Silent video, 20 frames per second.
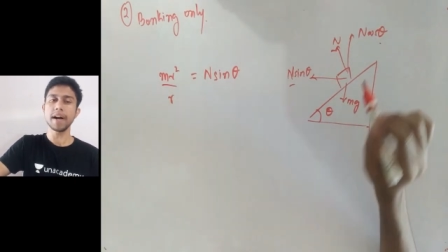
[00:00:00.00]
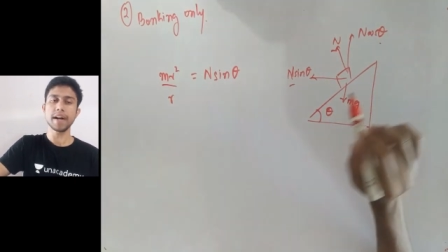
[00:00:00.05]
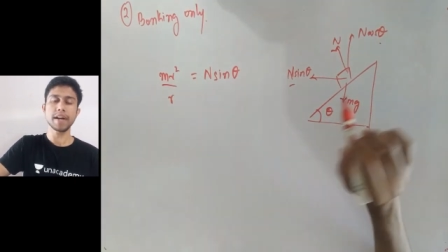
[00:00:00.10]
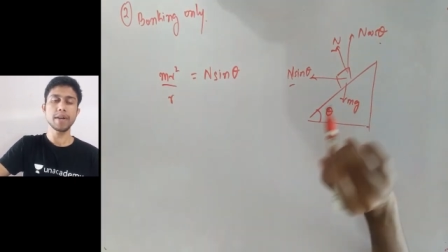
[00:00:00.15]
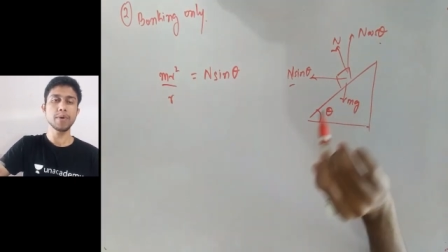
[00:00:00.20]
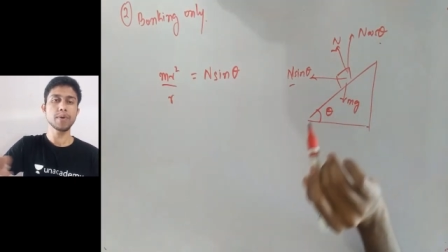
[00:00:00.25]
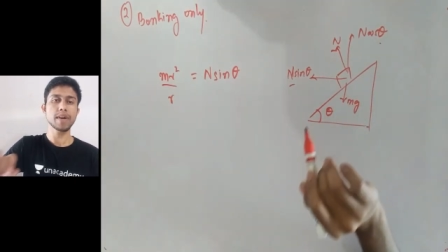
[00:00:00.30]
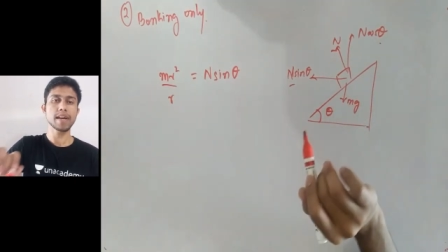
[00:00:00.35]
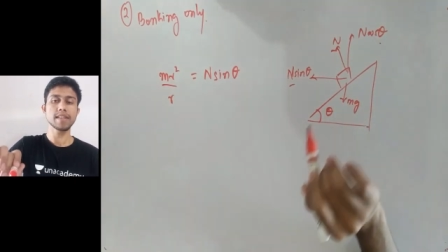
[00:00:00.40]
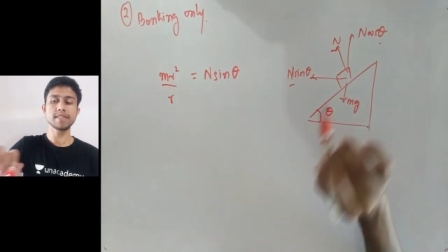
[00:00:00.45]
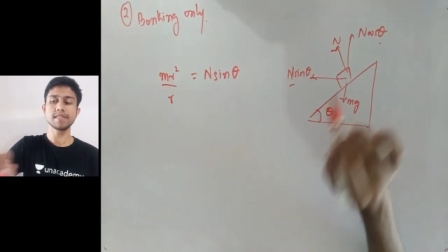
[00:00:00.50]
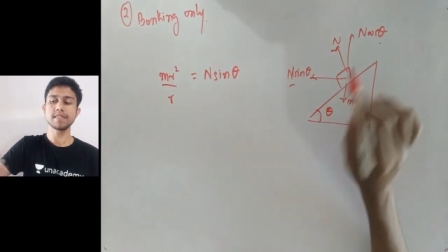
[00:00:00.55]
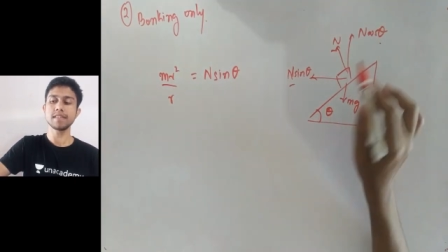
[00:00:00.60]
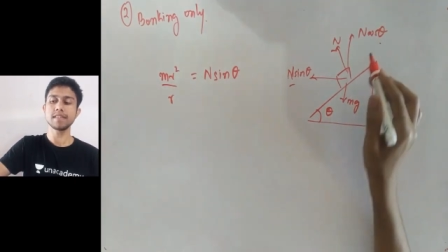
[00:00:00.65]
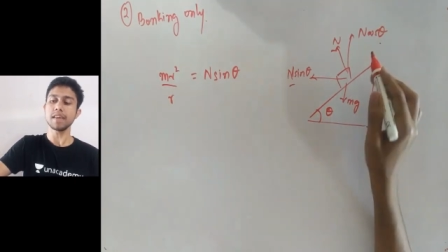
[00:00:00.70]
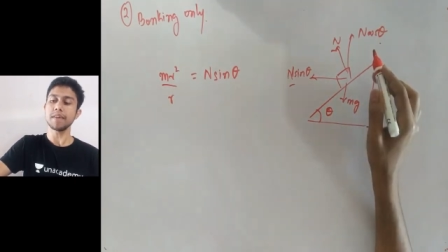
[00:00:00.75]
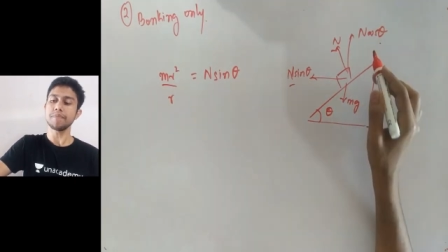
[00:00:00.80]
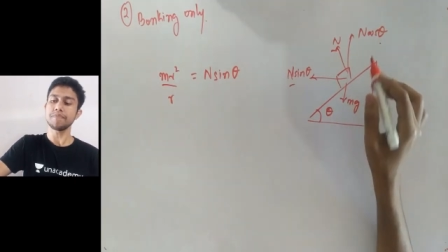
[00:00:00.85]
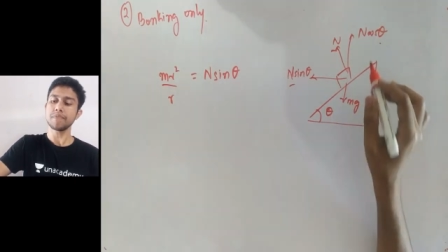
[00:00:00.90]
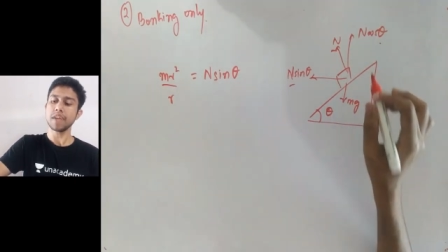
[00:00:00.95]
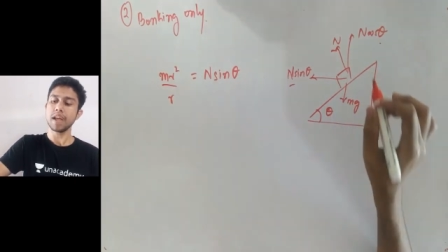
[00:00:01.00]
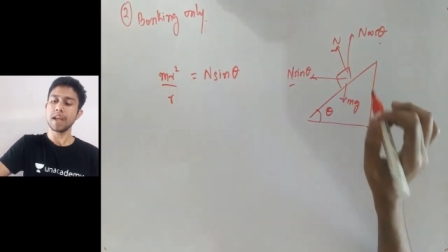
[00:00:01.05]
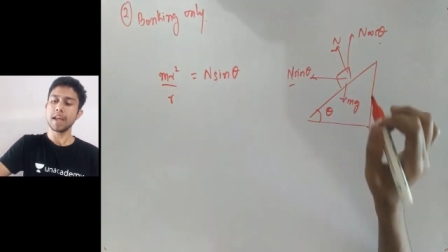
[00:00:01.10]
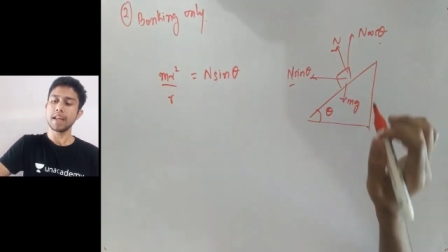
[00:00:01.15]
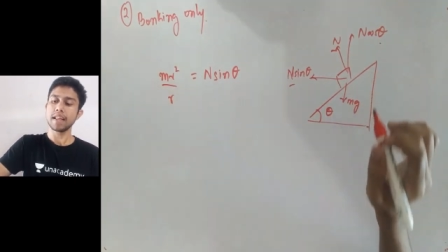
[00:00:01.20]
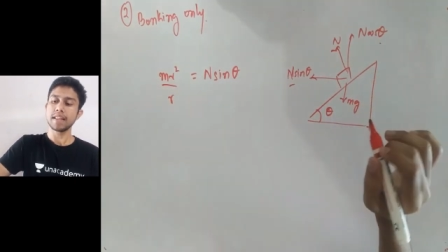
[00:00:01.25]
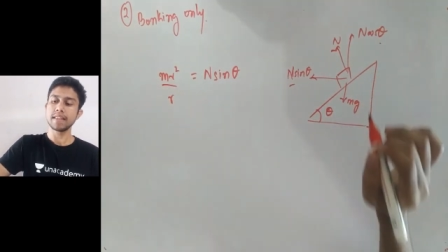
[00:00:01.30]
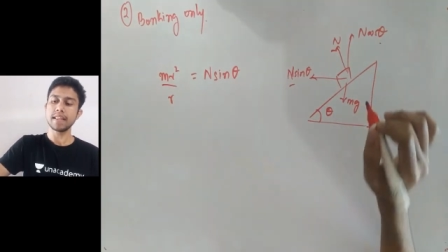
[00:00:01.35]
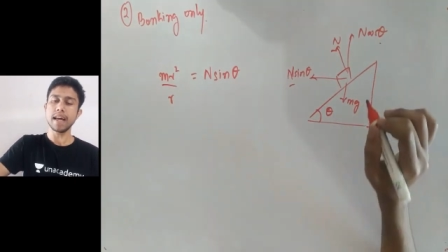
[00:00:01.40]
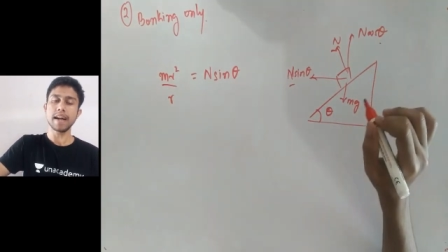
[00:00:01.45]
But you can see
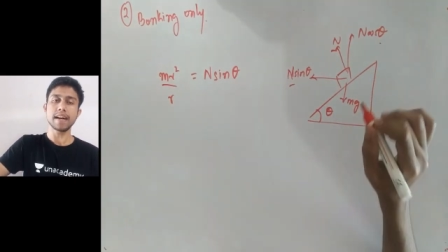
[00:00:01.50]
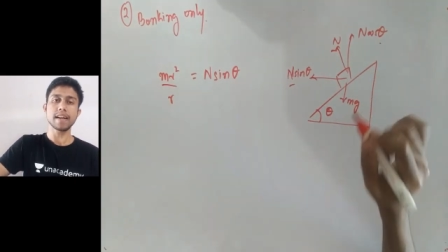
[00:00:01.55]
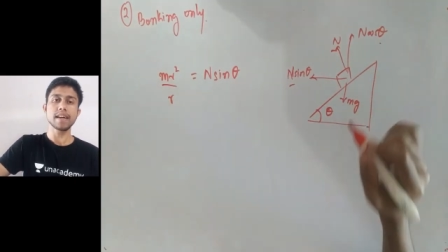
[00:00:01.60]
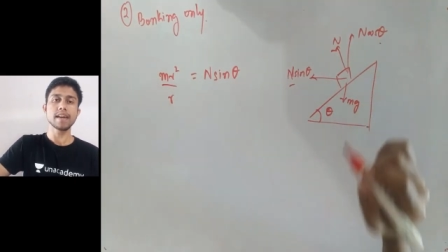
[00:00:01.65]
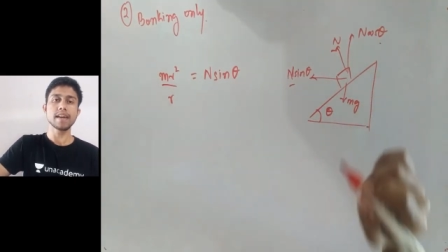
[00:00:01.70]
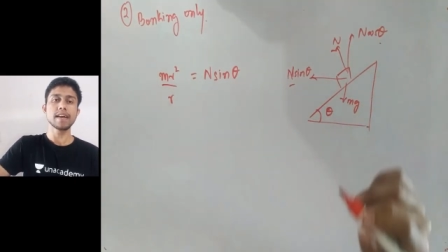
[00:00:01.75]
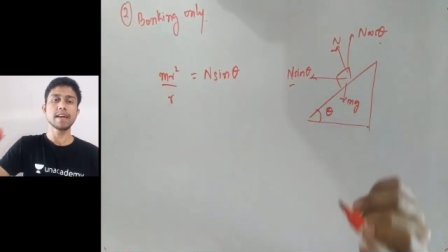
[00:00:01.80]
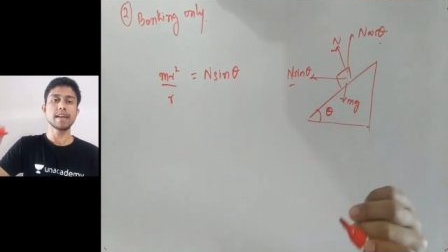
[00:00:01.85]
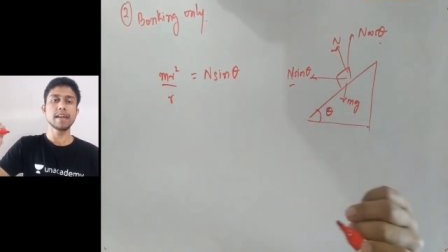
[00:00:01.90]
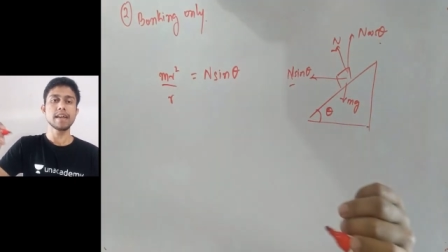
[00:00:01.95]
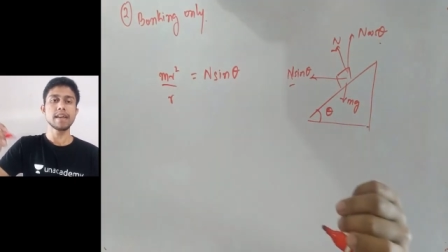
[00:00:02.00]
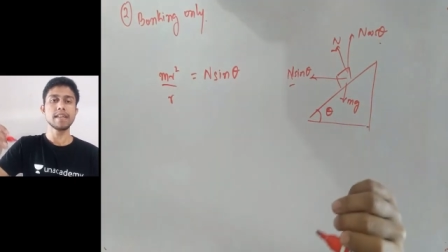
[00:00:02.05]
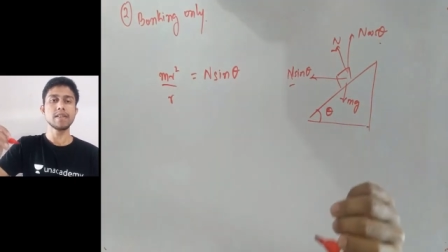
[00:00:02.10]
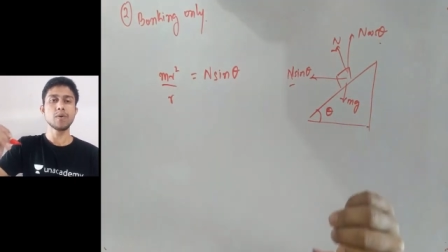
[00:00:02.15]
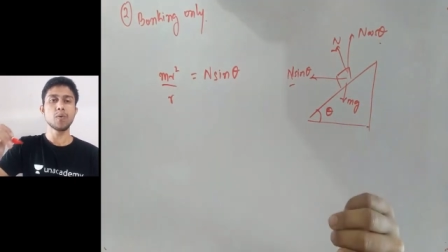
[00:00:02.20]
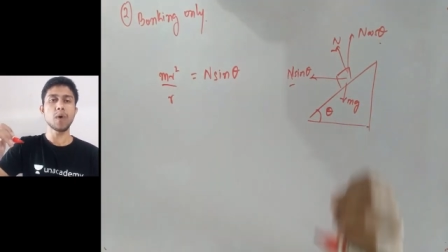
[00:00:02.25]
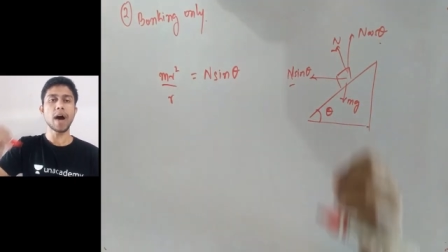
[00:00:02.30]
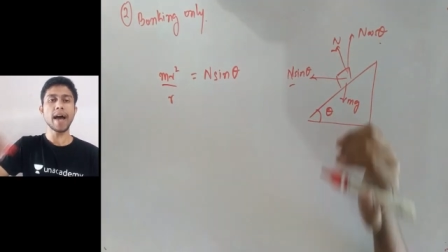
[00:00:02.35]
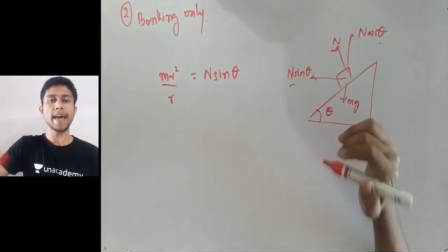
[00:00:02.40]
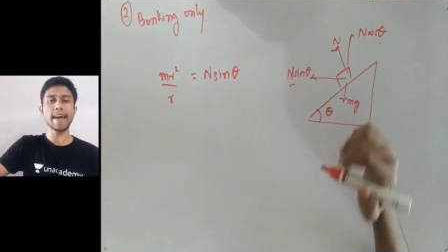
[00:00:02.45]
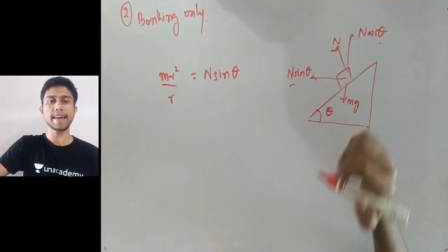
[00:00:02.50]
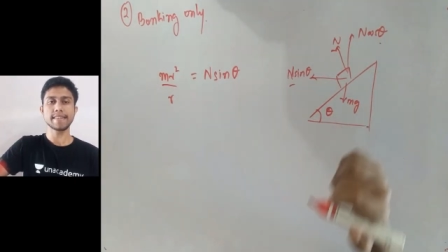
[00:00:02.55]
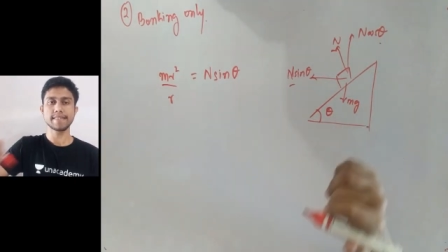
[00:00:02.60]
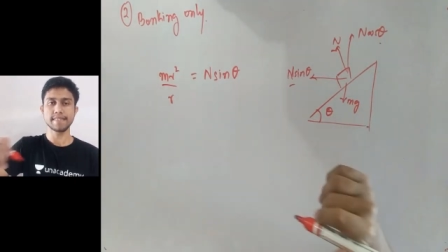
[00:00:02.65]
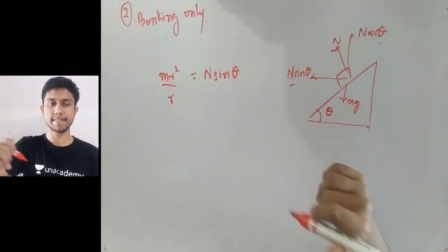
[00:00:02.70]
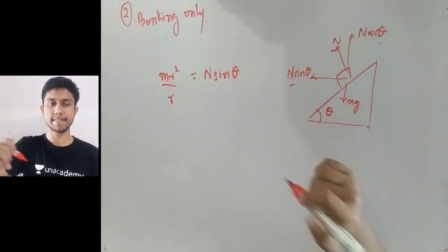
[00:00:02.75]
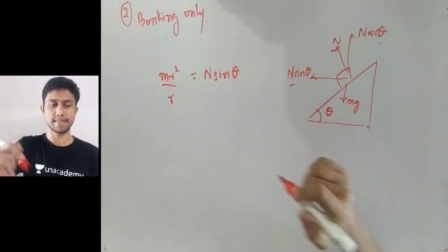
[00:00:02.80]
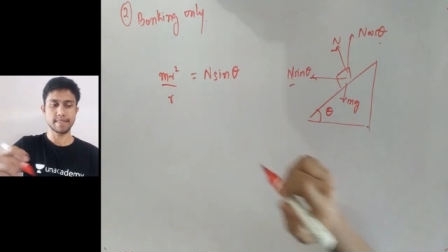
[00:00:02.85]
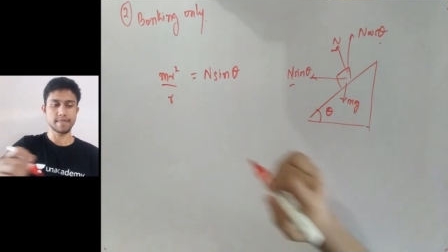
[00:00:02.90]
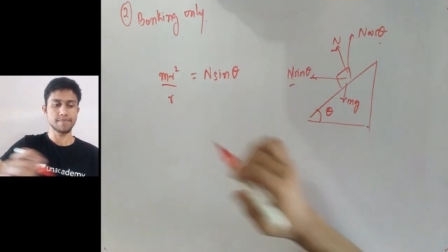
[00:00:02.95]
that in the
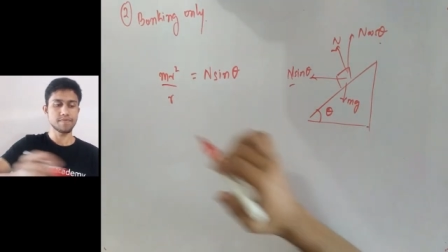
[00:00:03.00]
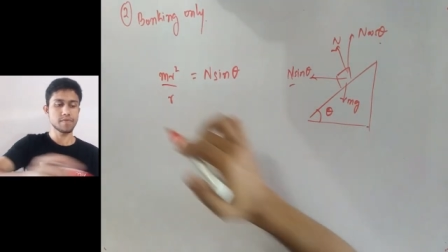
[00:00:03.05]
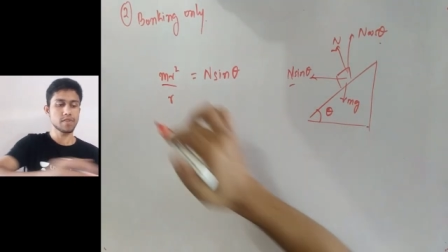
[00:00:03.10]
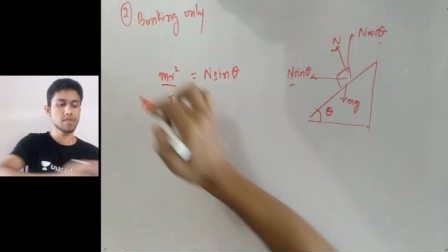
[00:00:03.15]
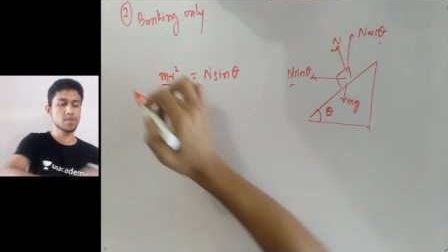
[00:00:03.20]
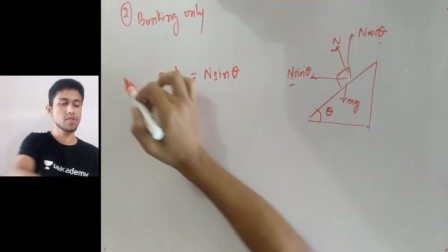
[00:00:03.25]
y-axis,